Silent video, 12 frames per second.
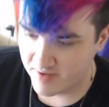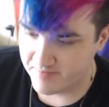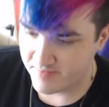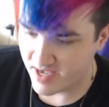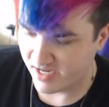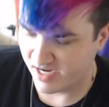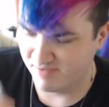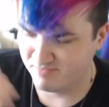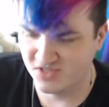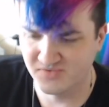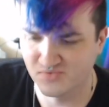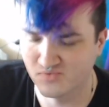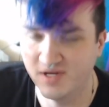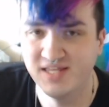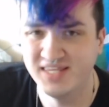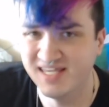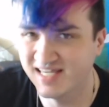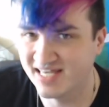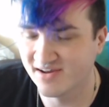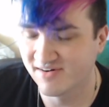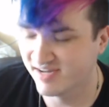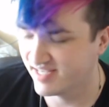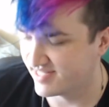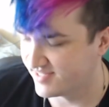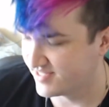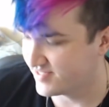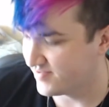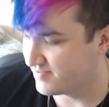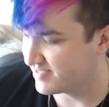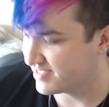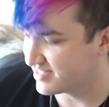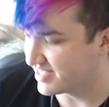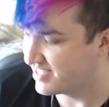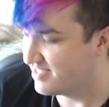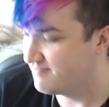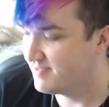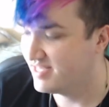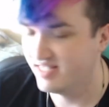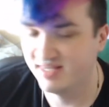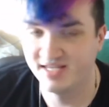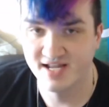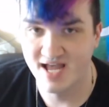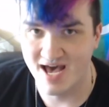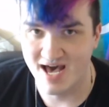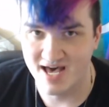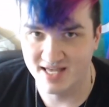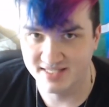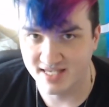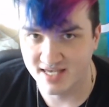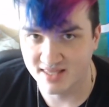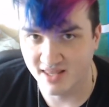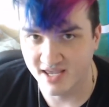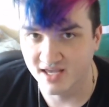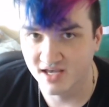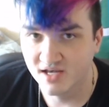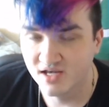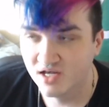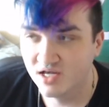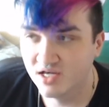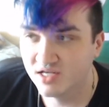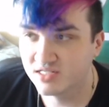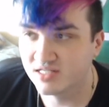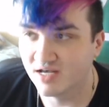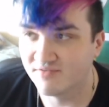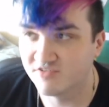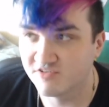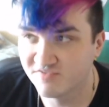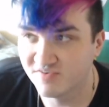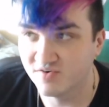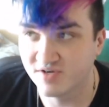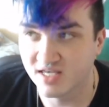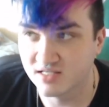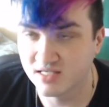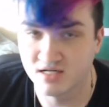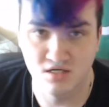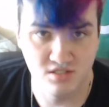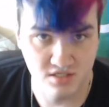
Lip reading: And I'm just really curious on this one because I keep getting like ads and like stuff for focus and also